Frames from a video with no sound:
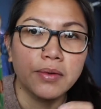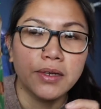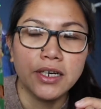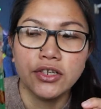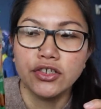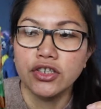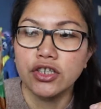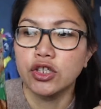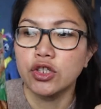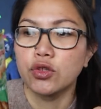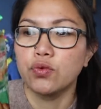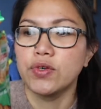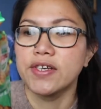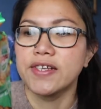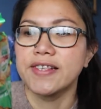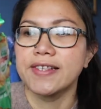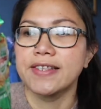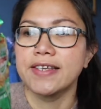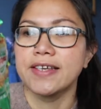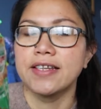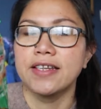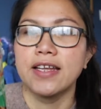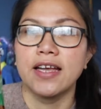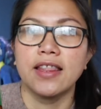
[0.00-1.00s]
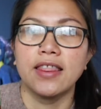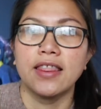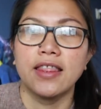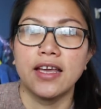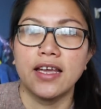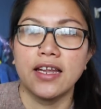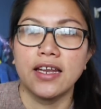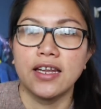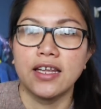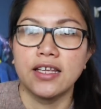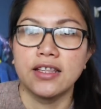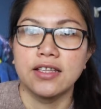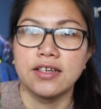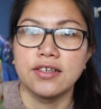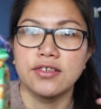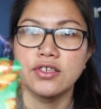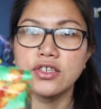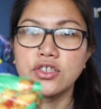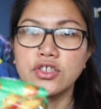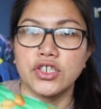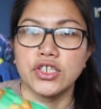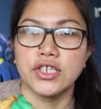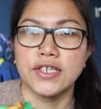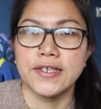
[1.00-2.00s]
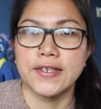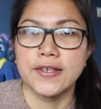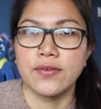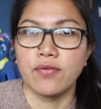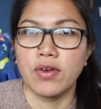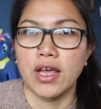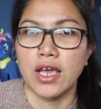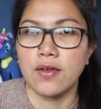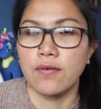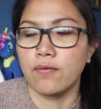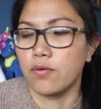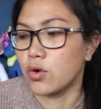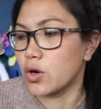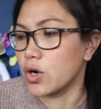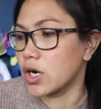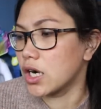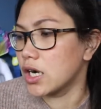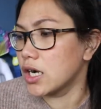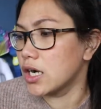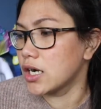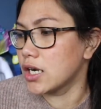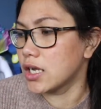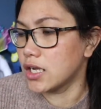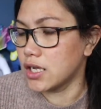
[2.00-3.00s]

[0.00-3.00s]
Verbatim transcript: Para siyang twisted and then it has a cheese flavor.